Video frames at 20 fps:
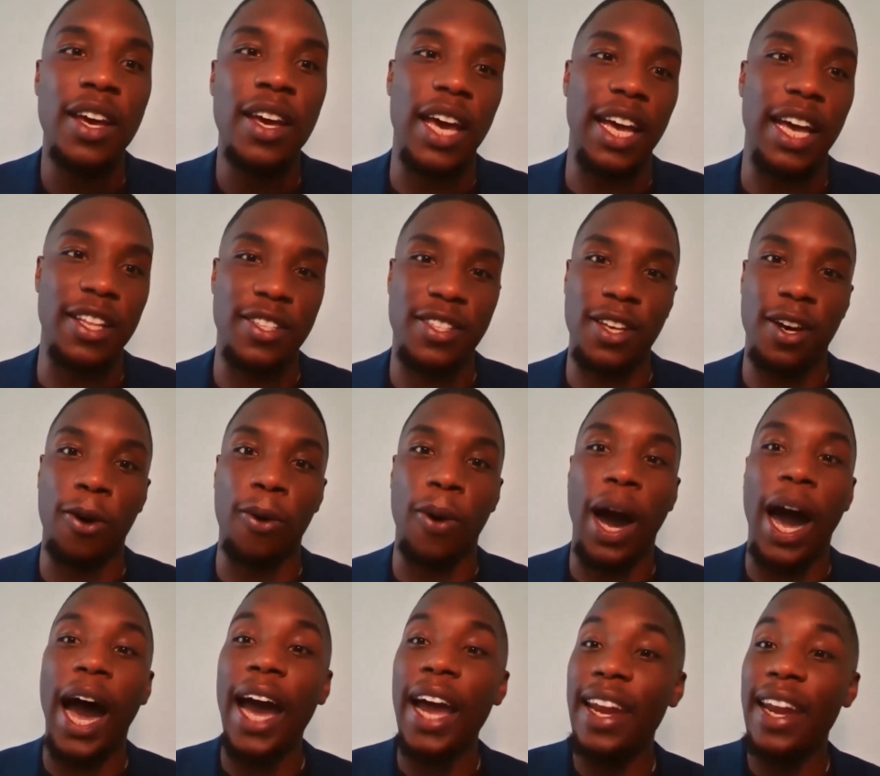And so
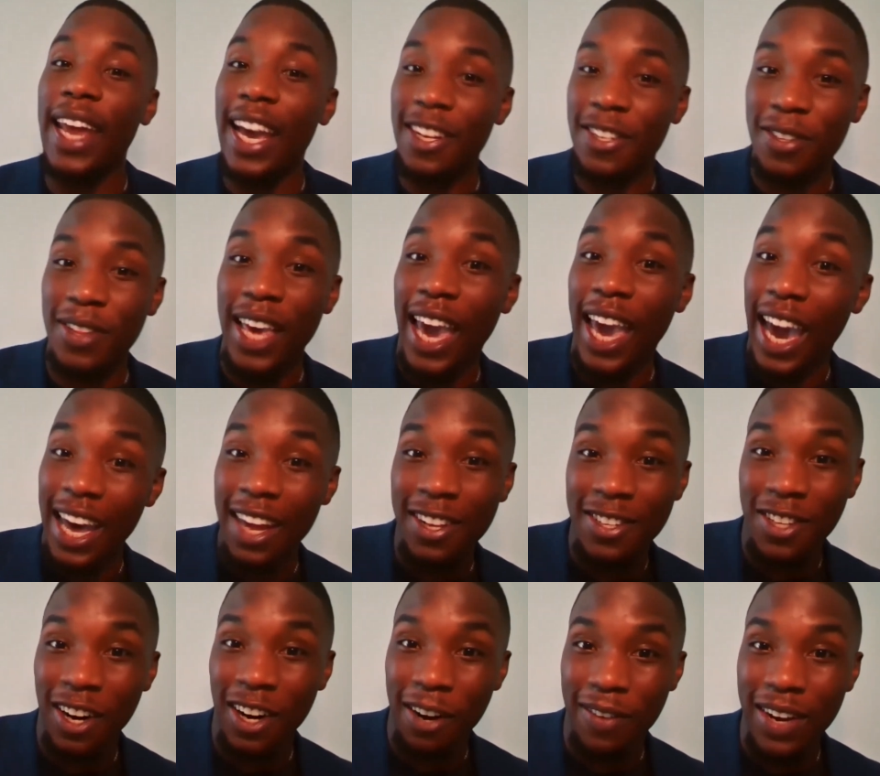I naturally had to
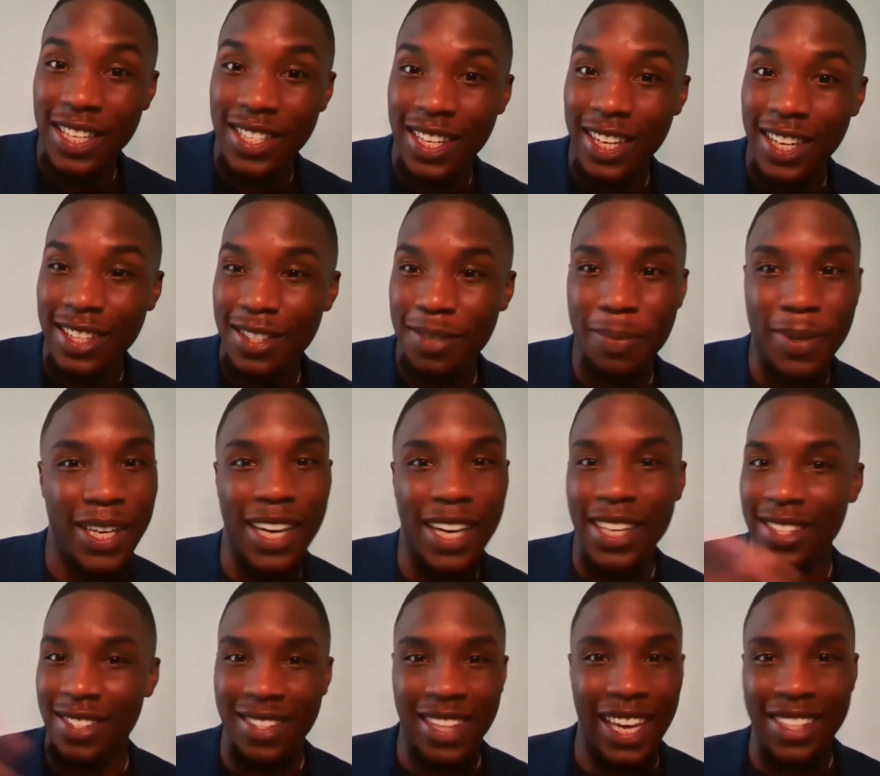start residents
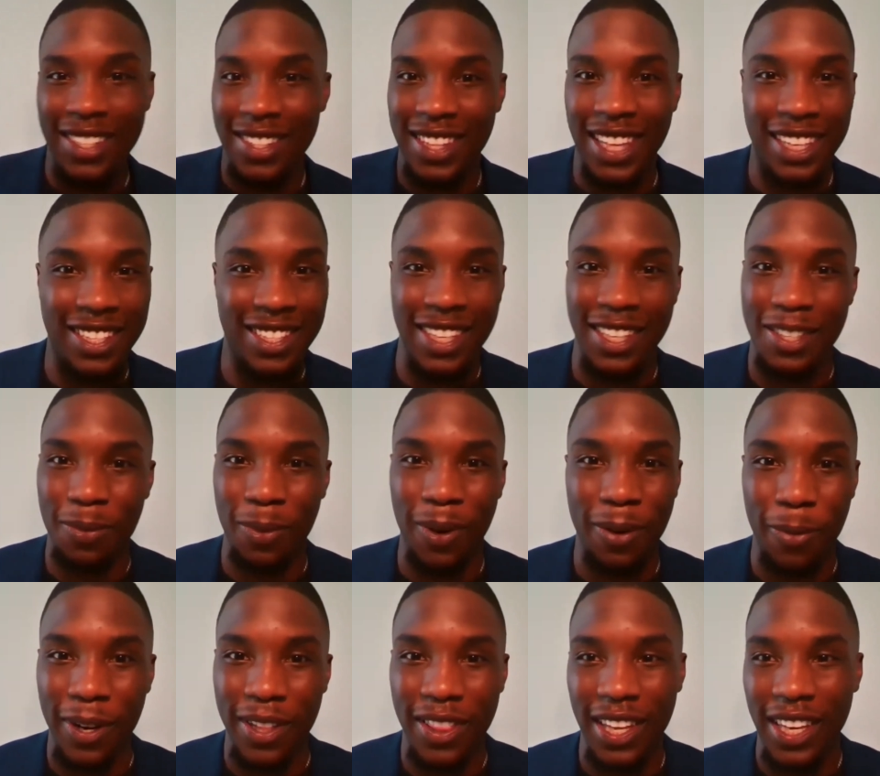because that's just where
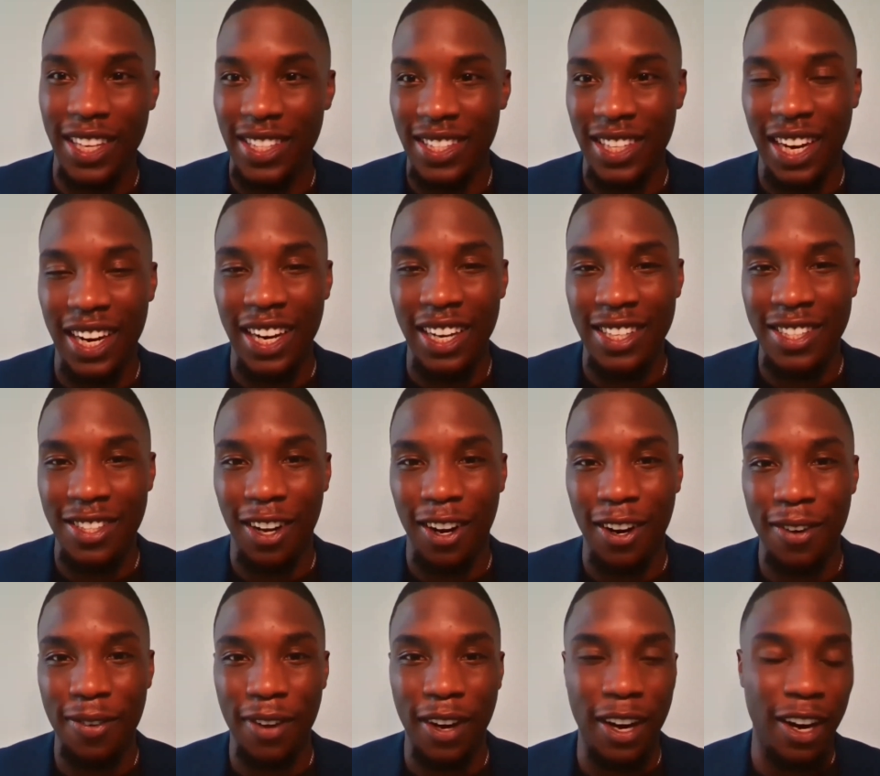things
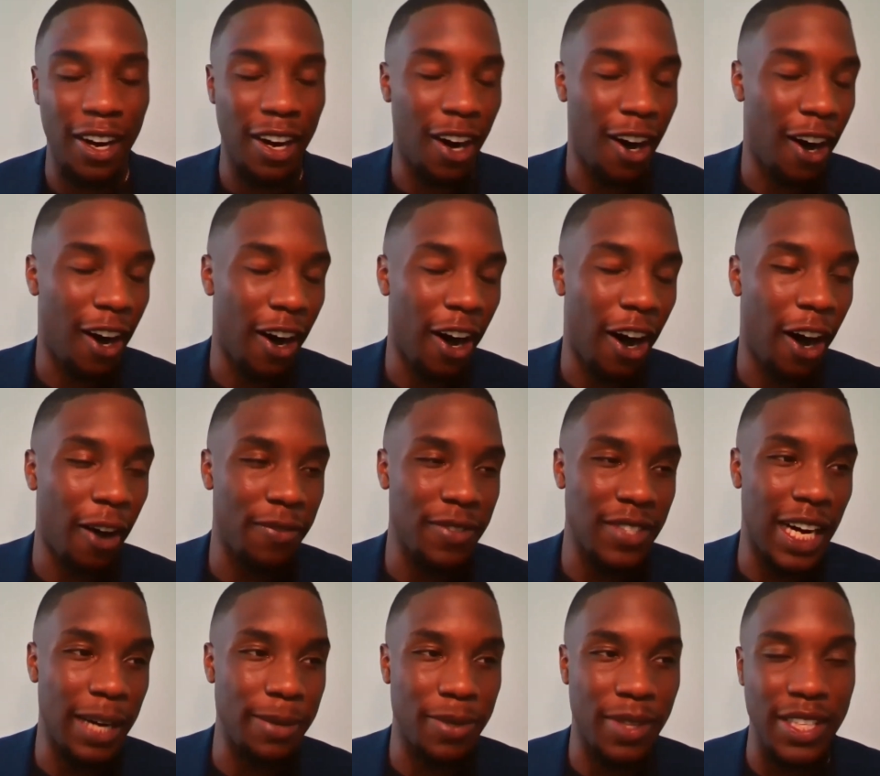start
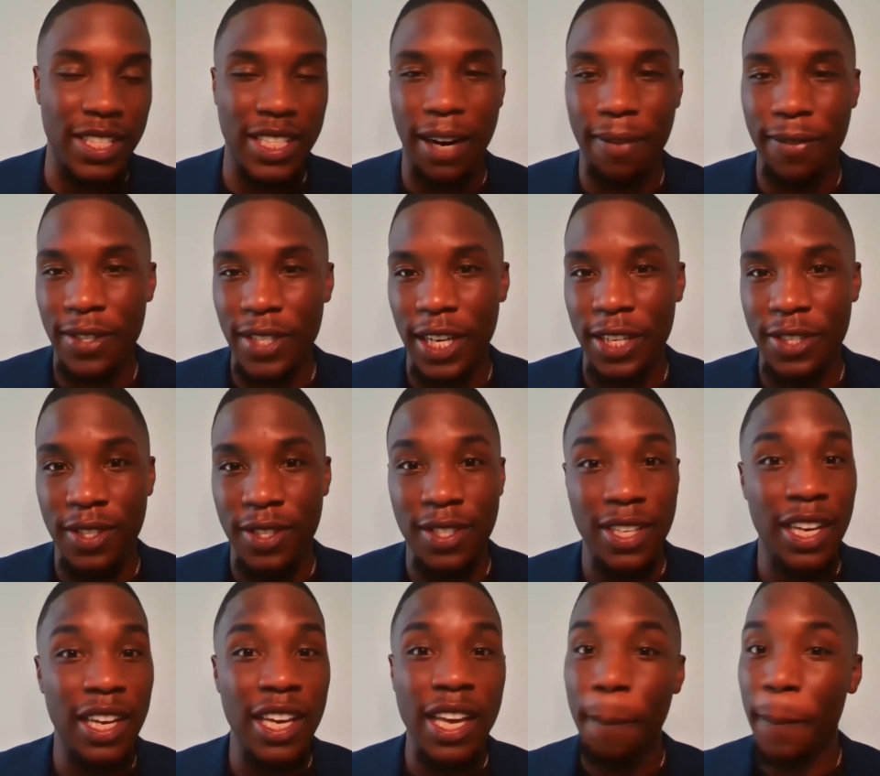oftentimes in these conversations,
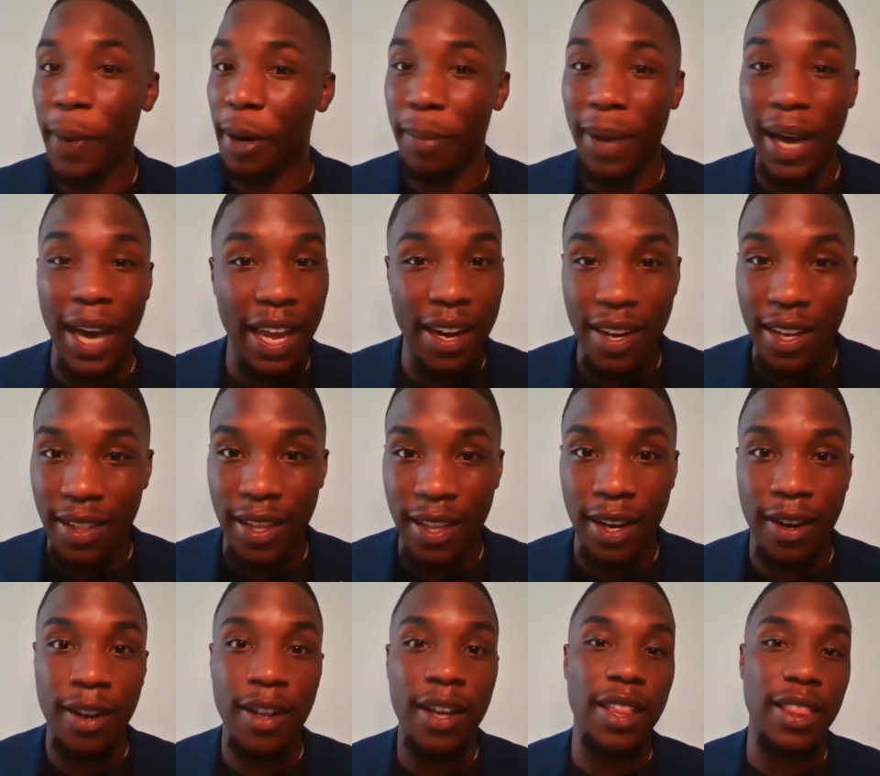but I'm not ending
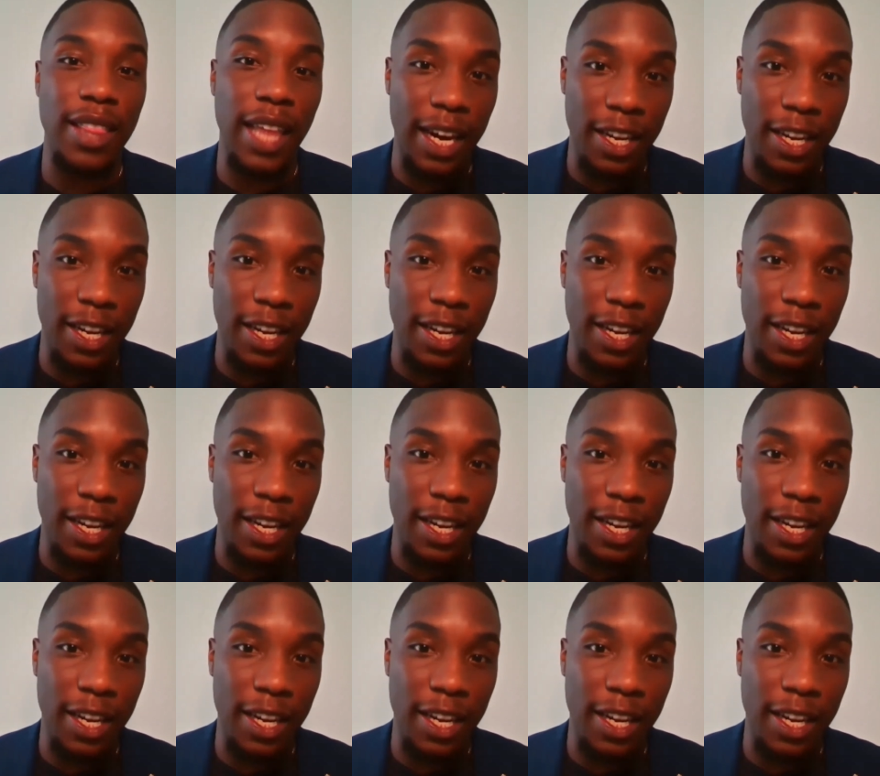there. That